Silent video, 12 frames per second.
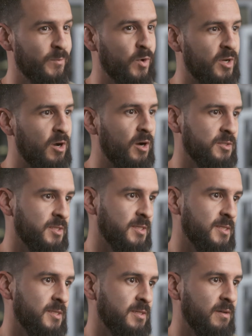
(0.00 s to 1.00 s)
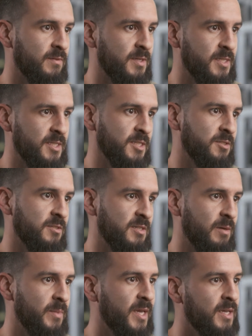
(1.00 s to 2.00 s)
more conscious of the decisions
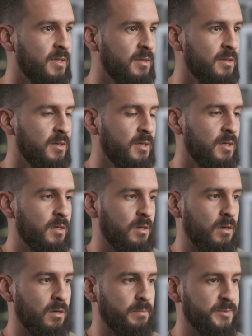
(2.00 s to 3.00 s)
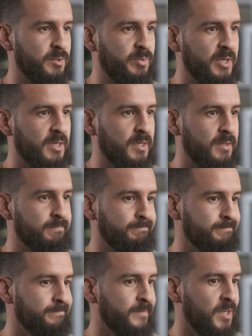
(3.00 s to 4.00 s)
I'm making, just reading
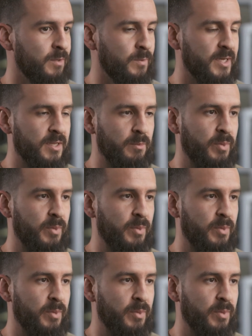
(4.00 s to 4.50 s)
the